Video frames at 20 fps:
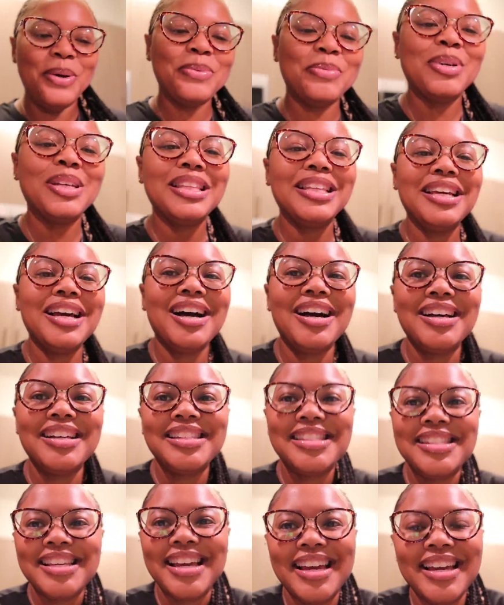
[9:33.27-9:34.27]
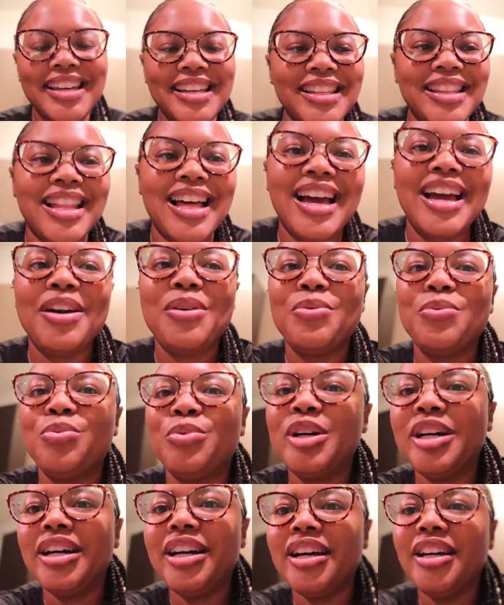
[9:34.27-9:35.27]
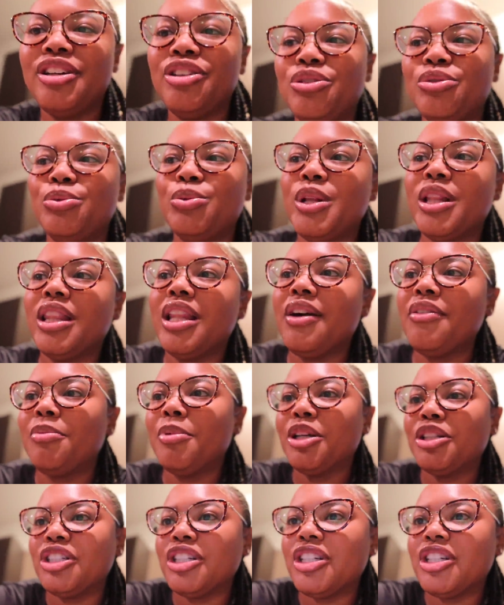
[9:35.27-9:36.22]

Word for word: with y'all saying like what you love about